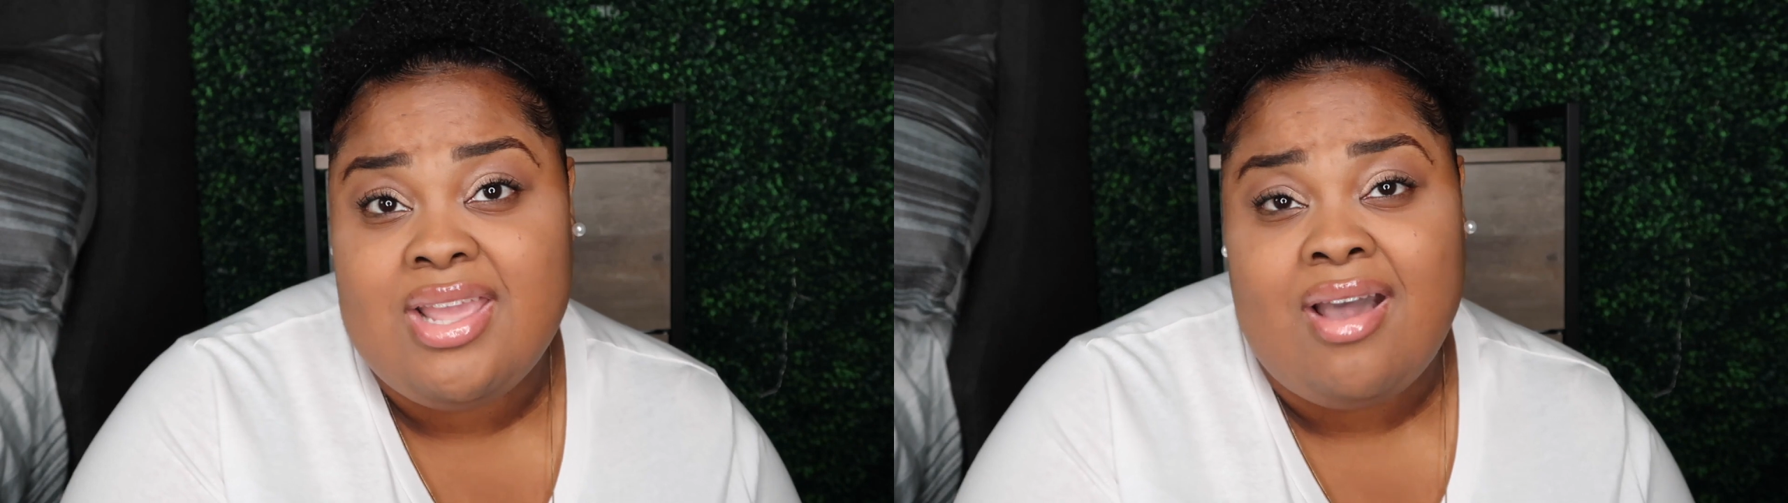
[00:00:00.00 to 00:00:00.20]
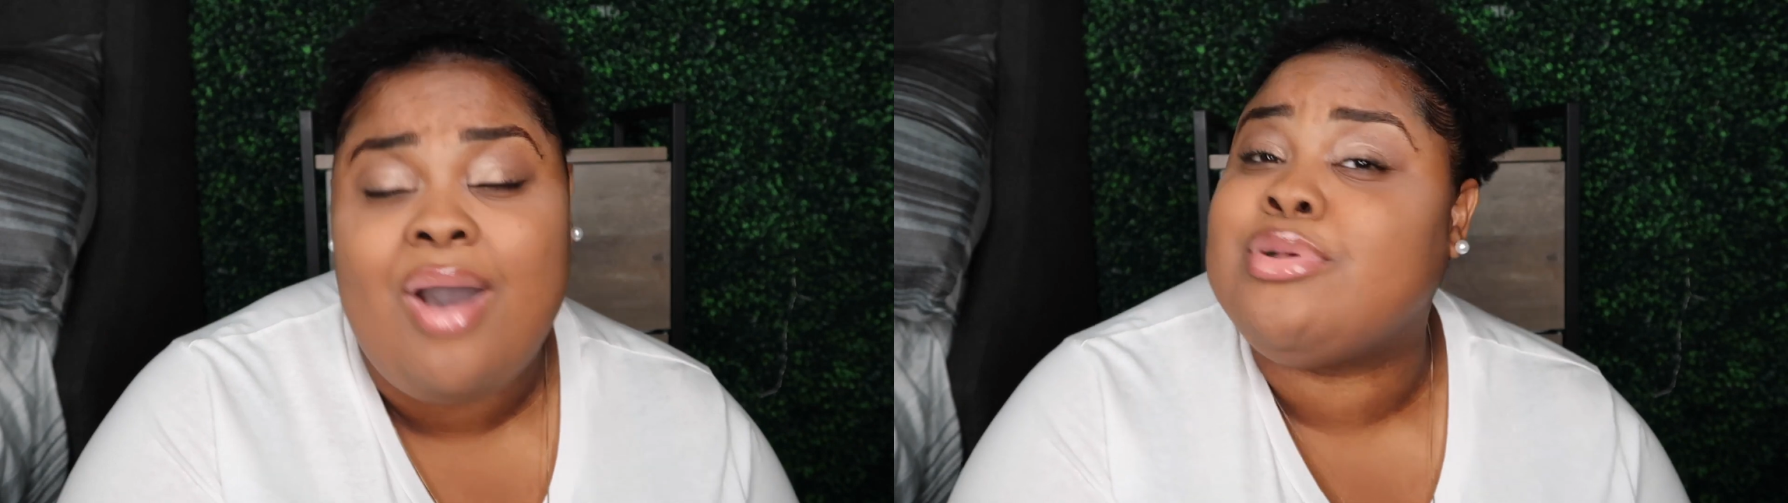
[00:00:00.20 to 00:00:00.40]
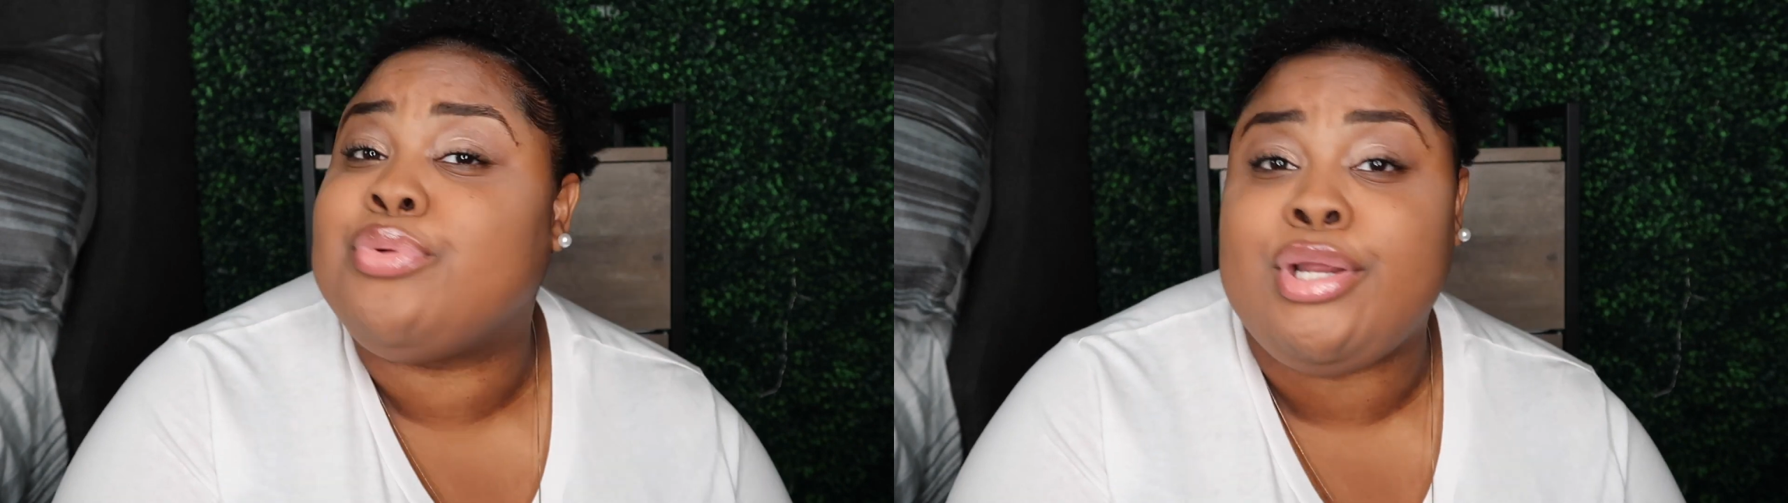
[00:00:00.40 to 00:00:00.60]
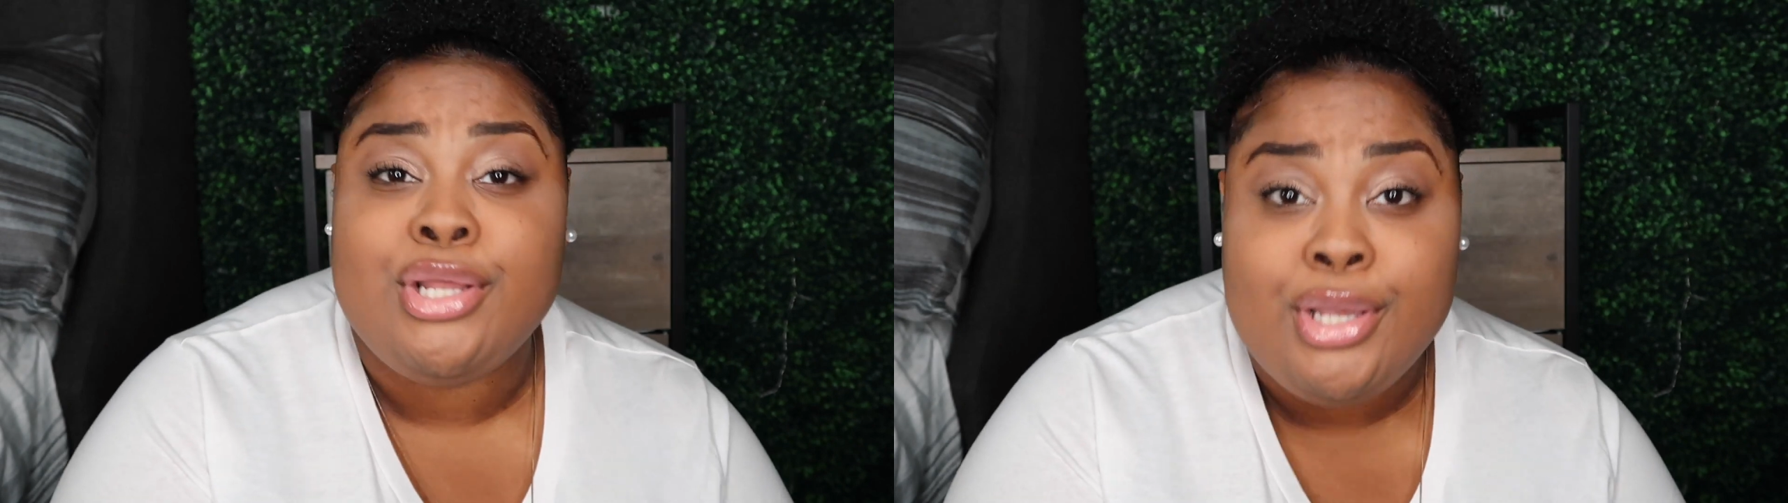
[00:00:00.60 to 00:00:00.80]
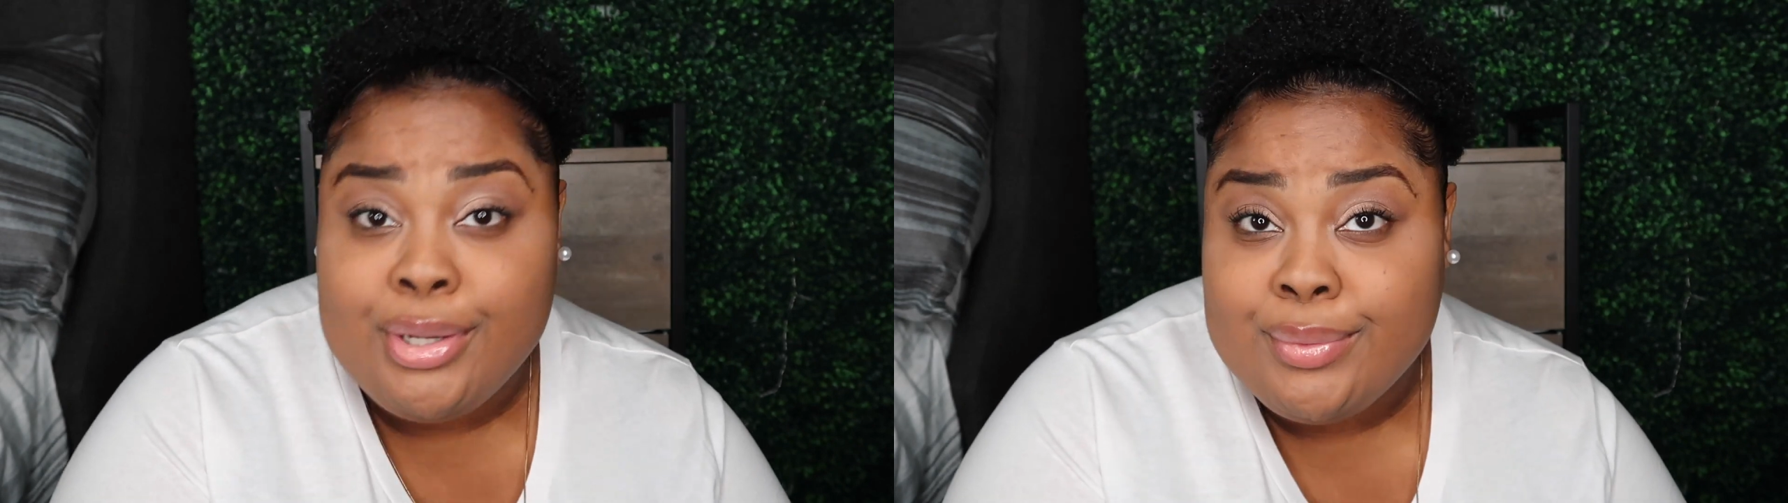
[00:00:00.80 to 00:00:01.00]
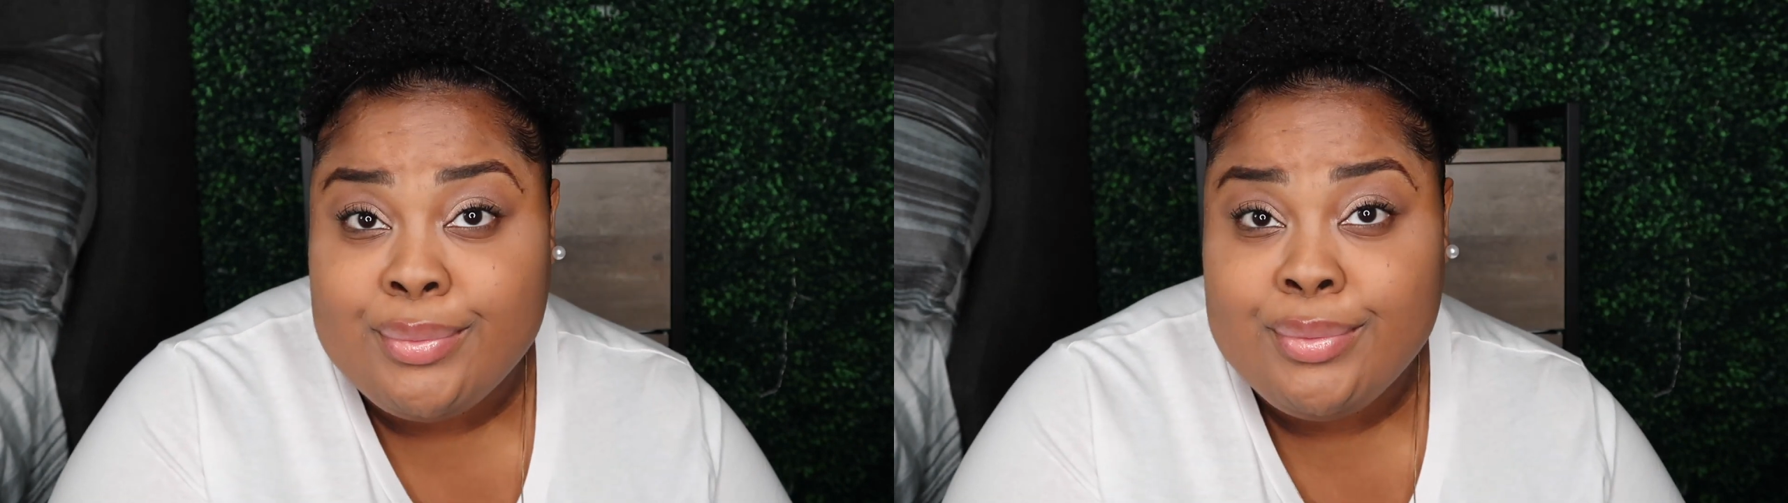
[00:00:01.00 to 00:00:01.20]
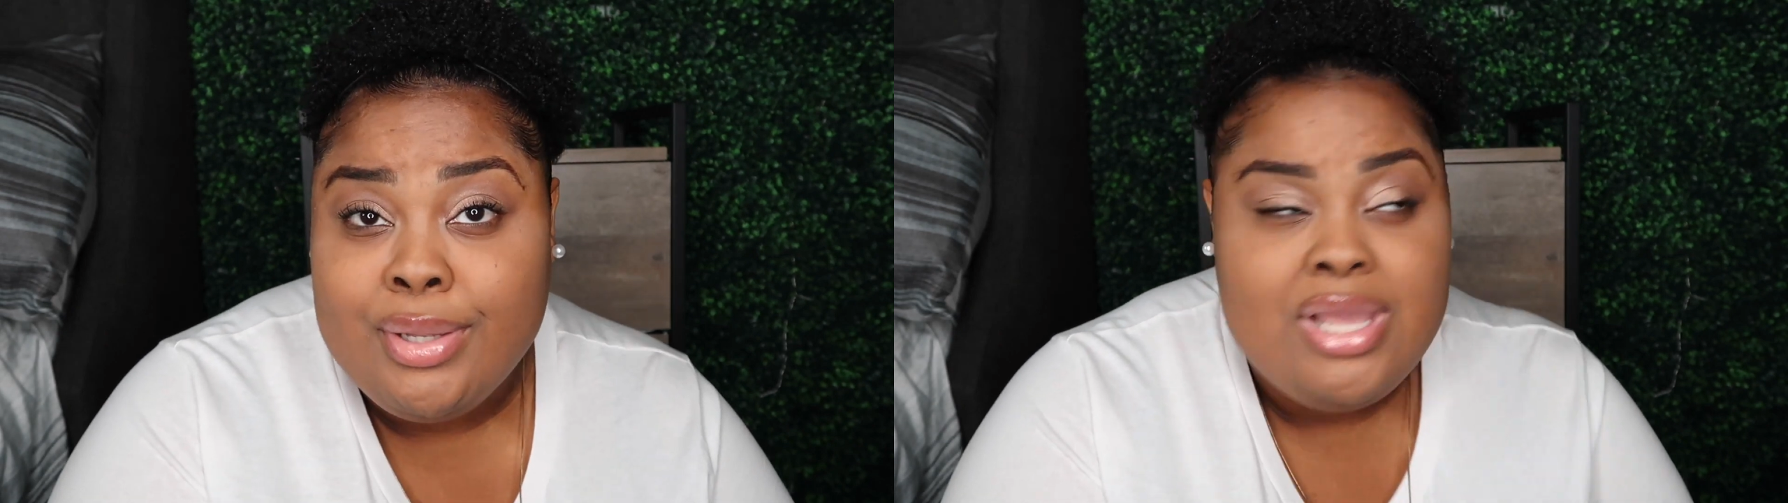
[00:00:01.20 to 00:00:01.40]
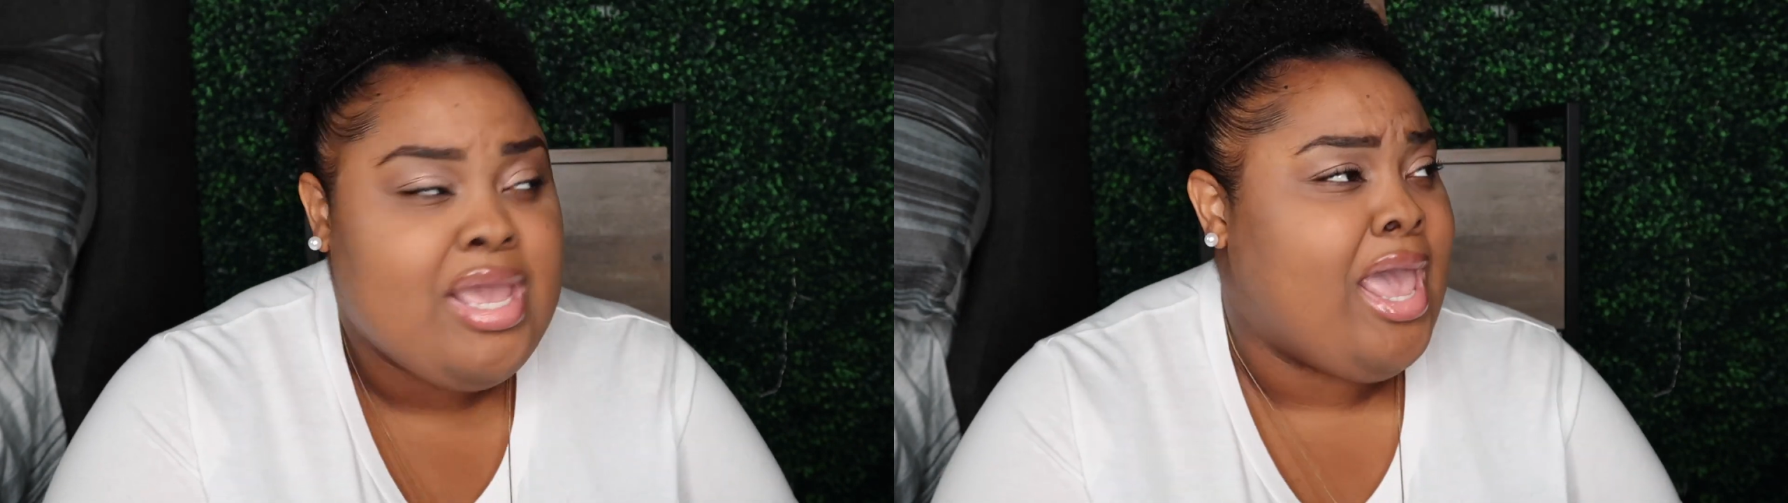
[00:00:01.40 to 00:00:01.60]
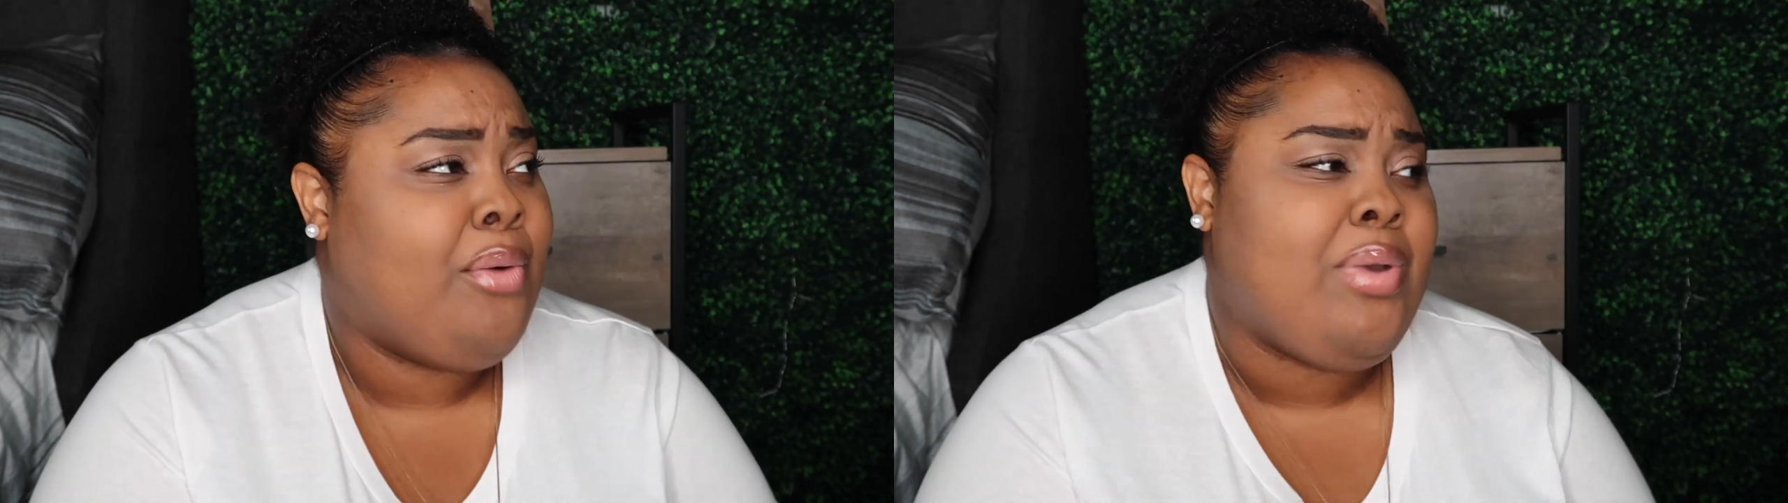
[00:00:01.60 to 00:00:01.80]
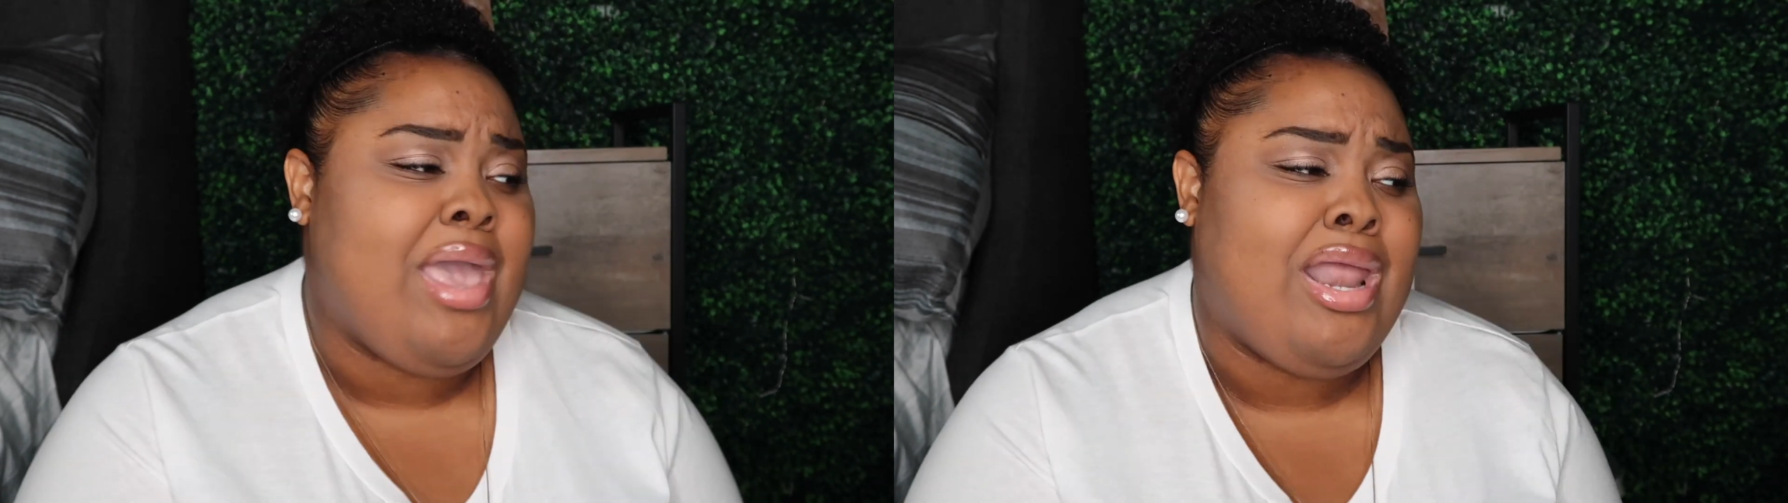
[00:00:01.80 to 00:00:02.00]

I was ready to go, and we